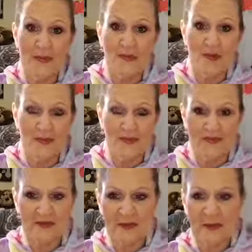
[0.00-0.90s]
build your
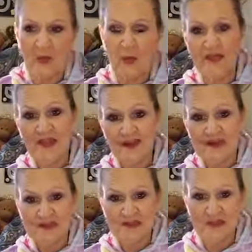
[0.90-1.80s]
business. What the heck
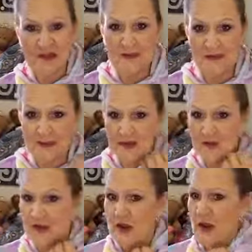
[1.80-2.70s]
does this mean?
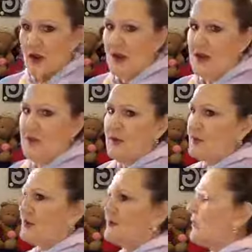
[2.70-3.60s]
Today I'm
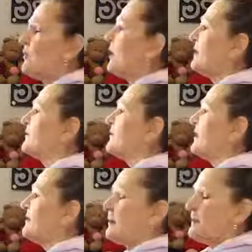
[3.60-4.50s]
living on the wild
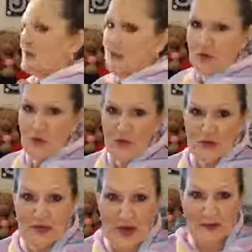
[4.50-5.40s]
side, got my
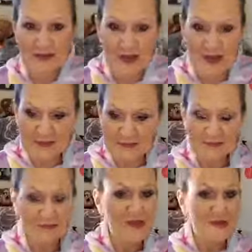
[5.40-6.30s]
unicorn jammies on.
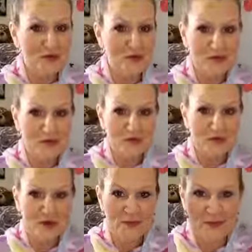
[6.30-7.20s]
Sharon
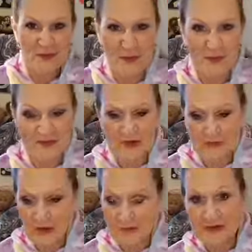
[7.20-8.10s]
Horne-Ellstrom here, but you can call me
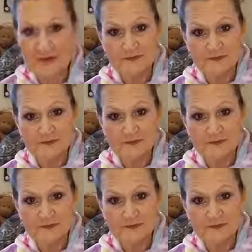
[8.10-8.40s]
Pajama Grandma.